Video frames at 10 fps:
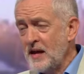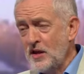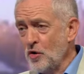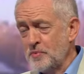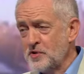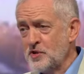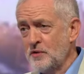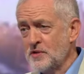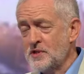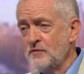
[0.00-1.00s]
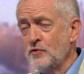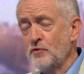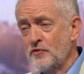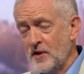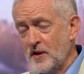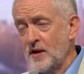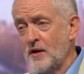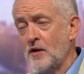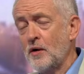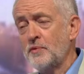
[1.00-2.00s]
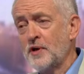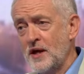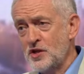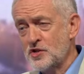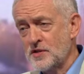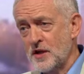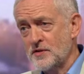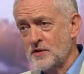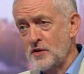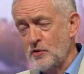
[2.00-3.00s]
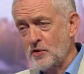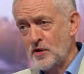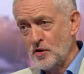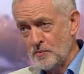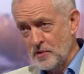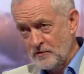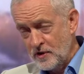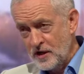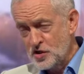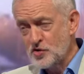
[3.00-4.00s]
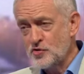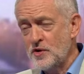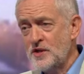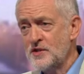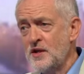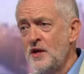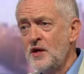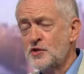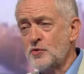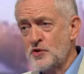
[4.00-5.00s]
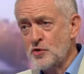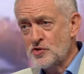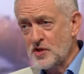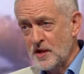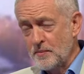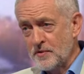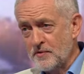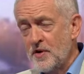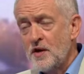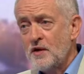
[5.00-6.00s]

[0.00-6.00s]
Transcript: any opportunity fulfilling our obligations under the Nuclear Non-Proliferation Treaty to reduce the number of